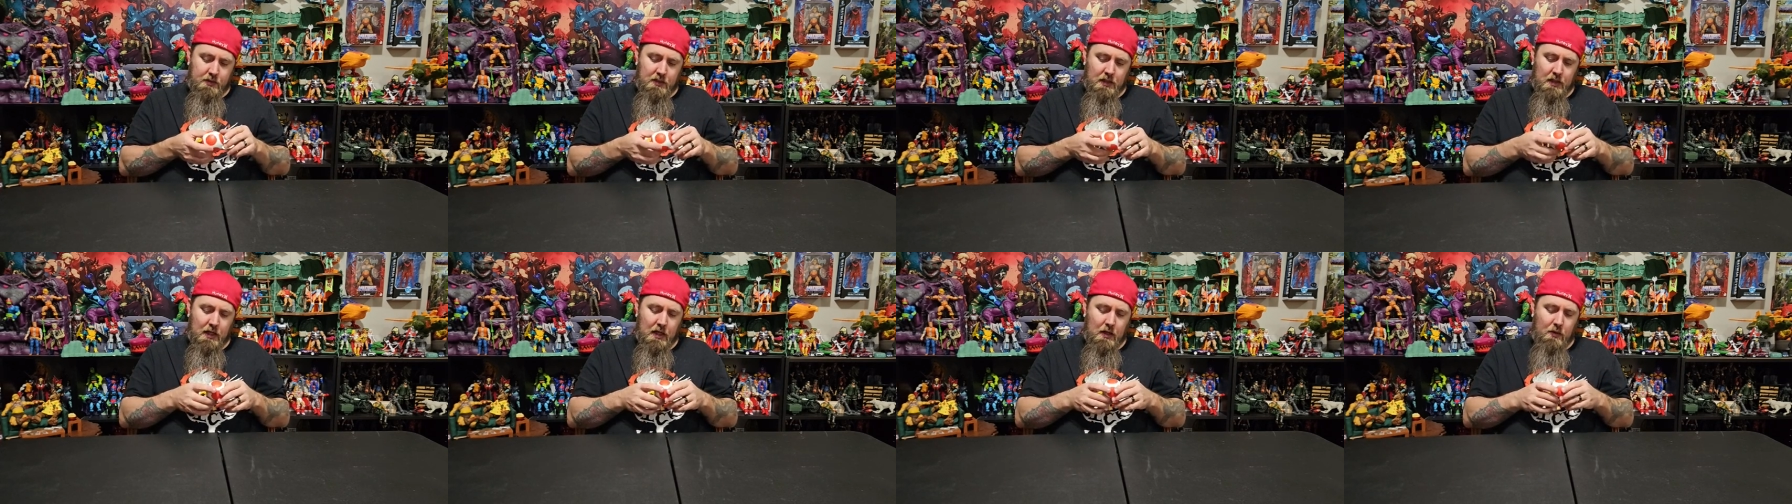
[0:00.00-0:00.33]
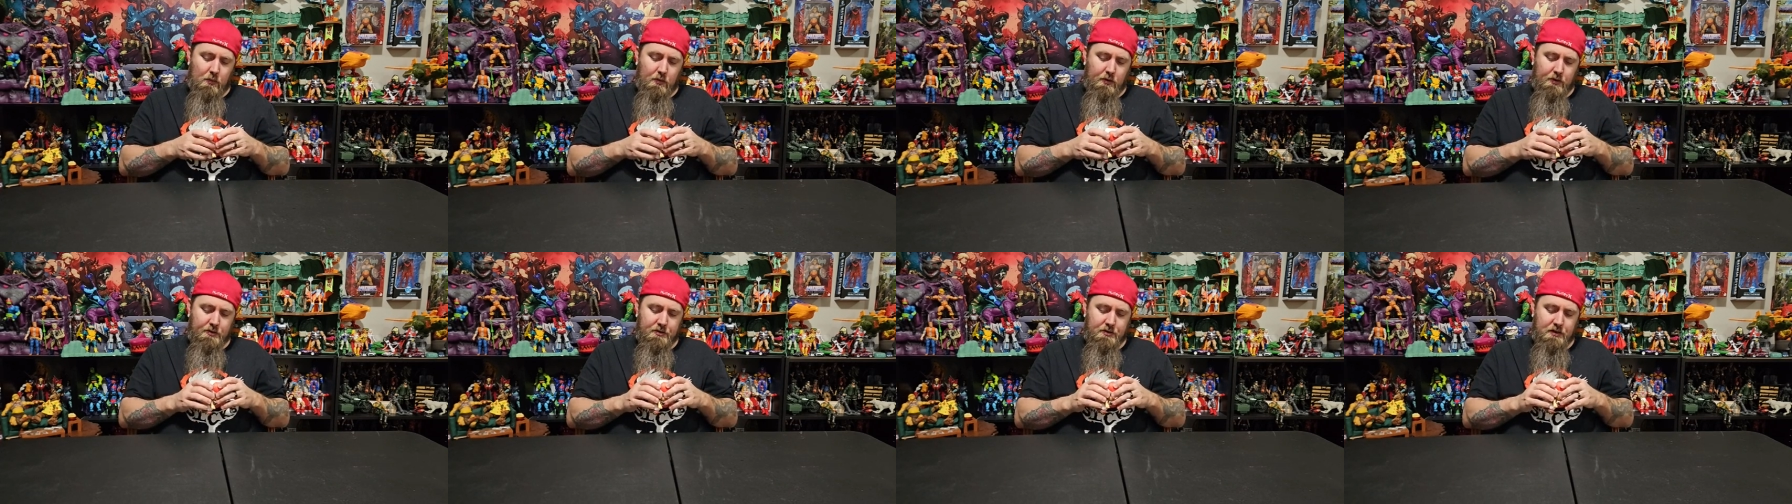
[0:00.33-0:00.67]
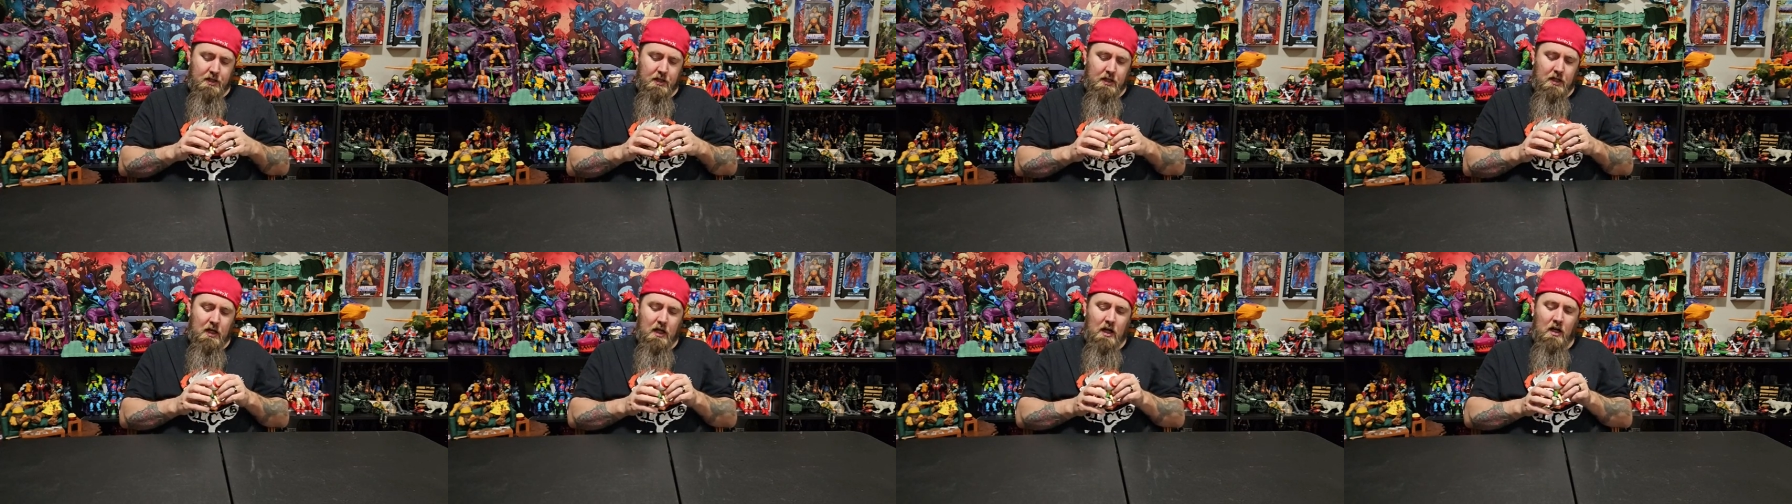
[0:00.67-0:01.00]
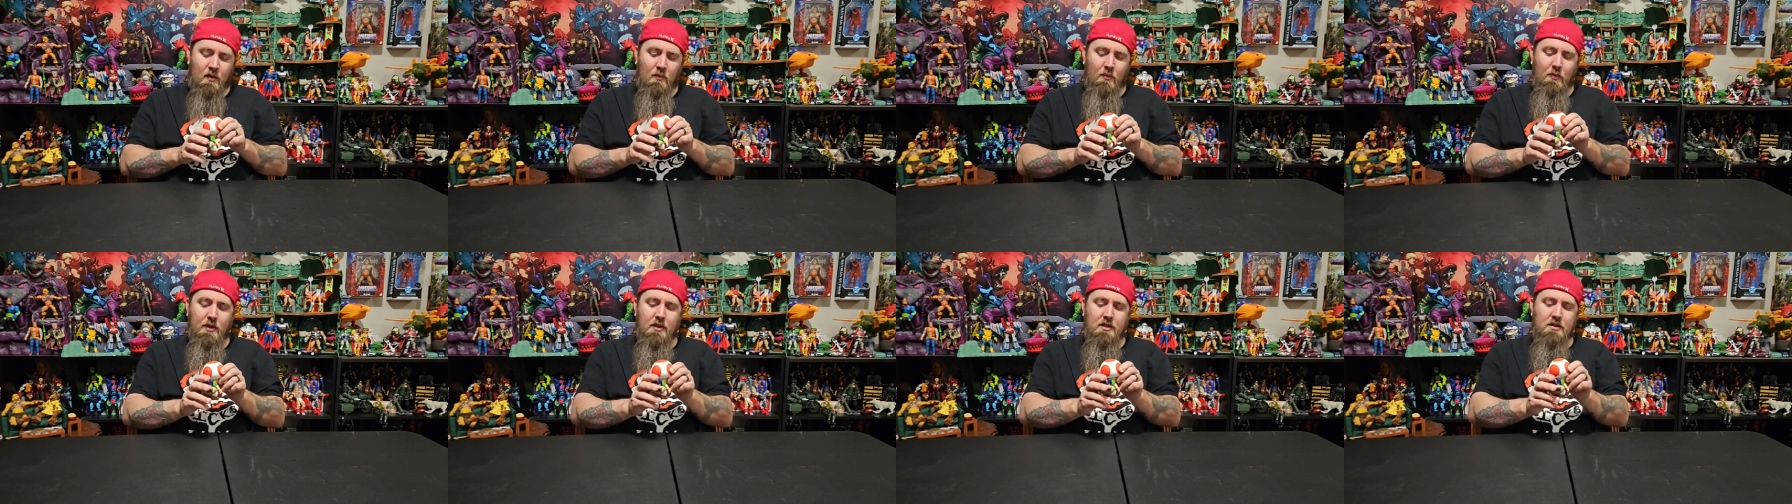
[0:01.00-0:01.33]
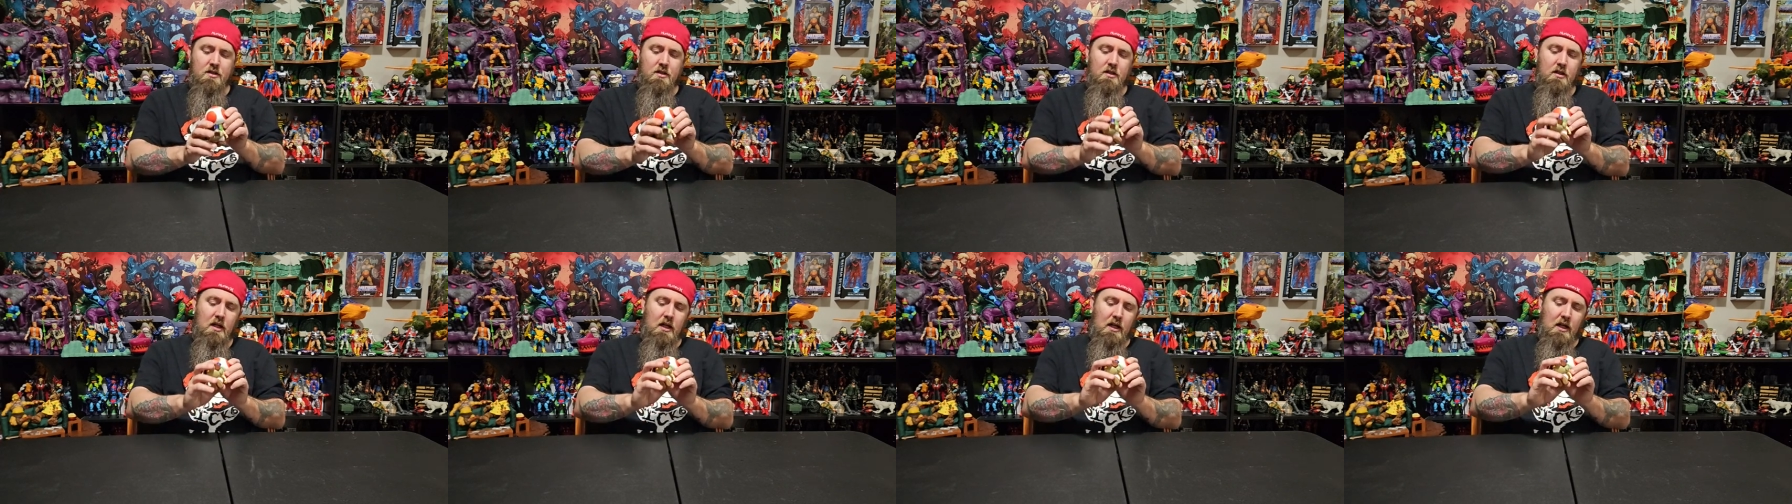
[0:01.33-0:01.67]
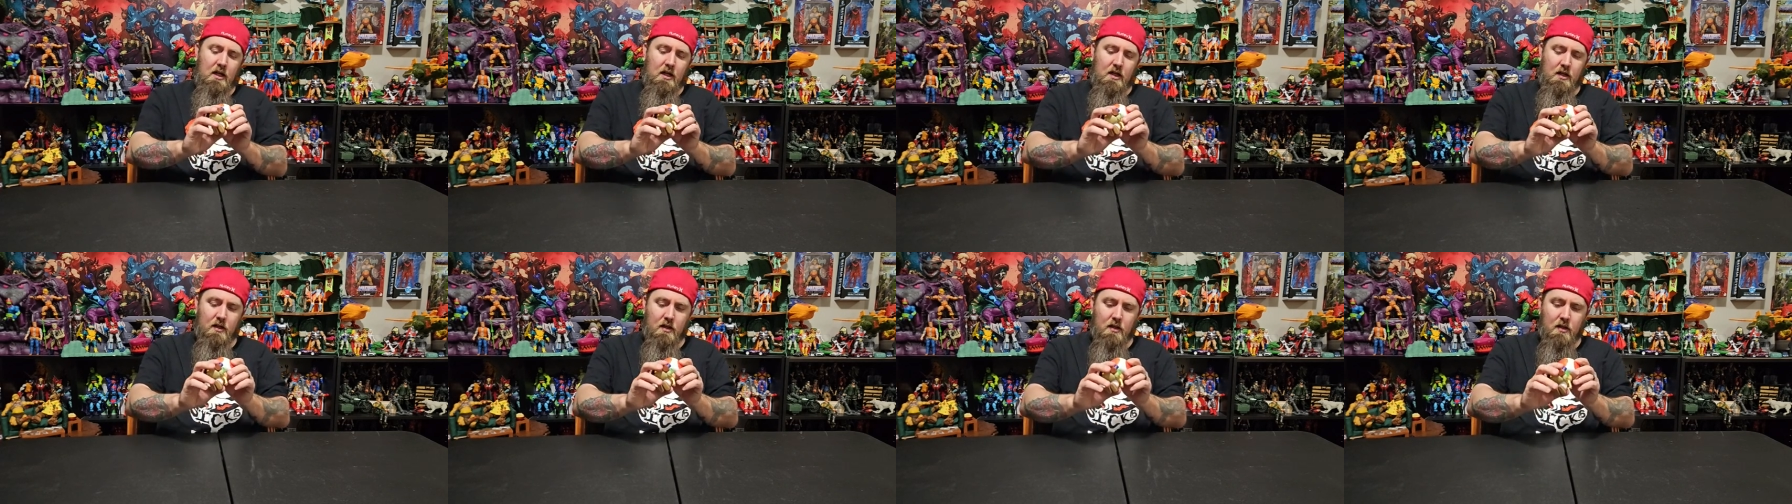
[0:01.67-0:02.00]
thing I will say, I wish the
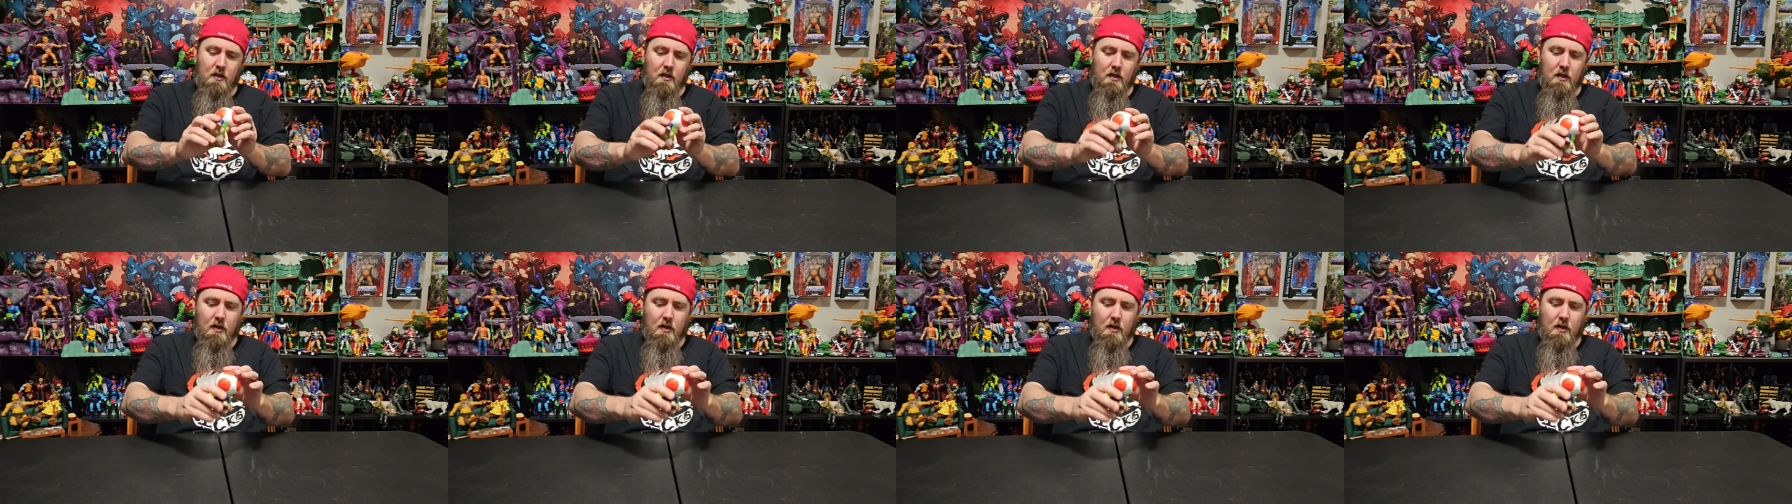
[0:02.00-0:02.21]
head